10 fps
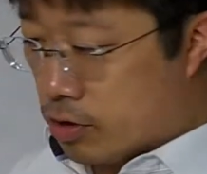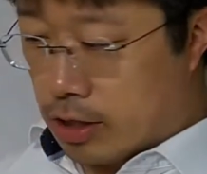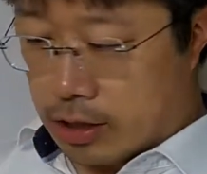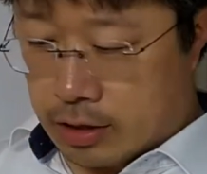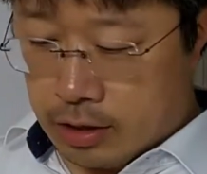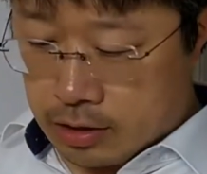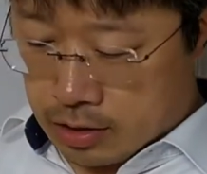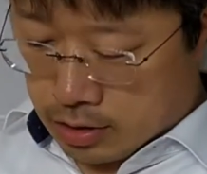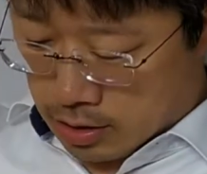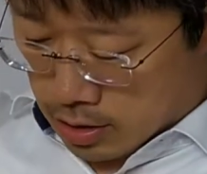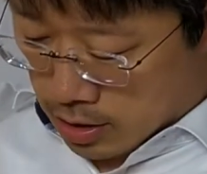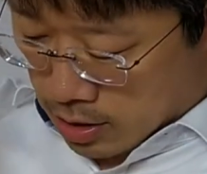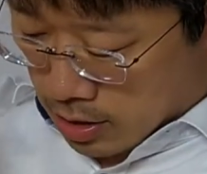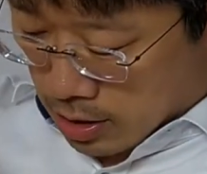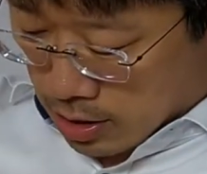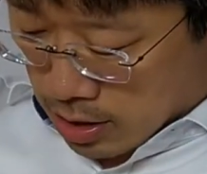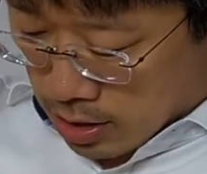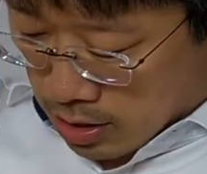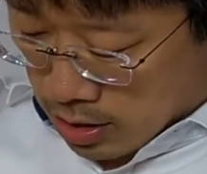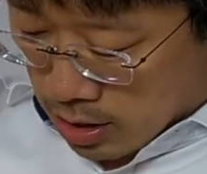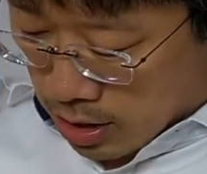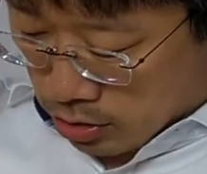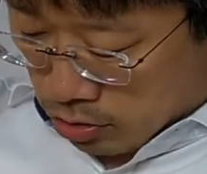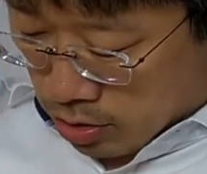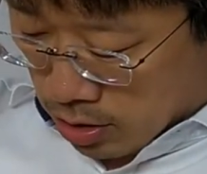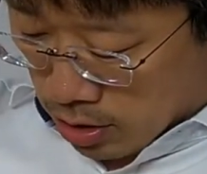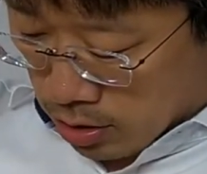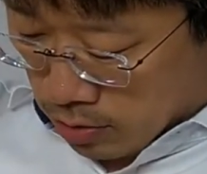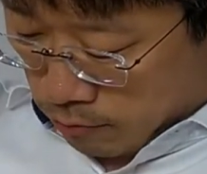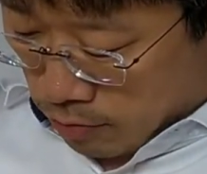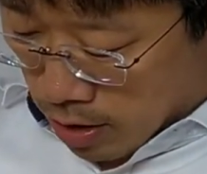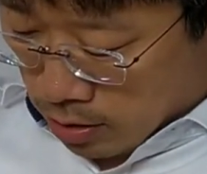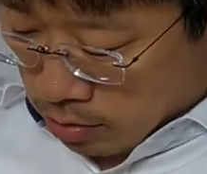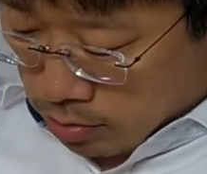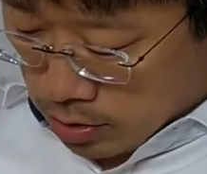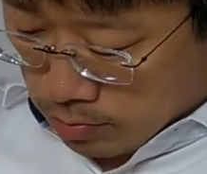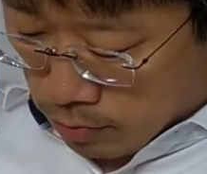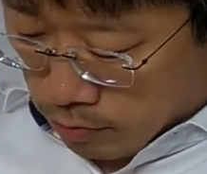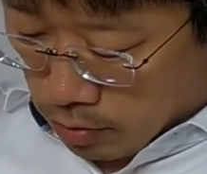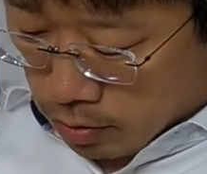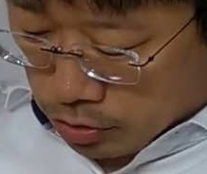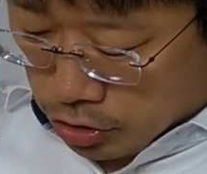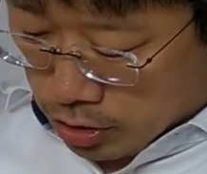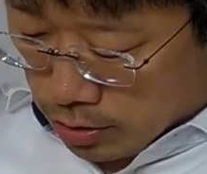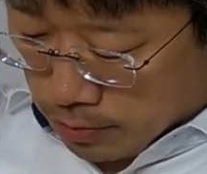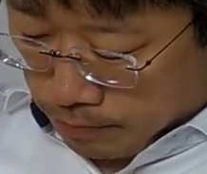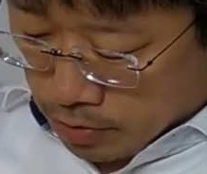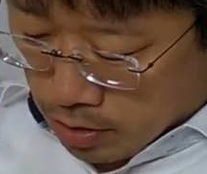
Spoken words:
looks like this, and then they actually can follow this morphology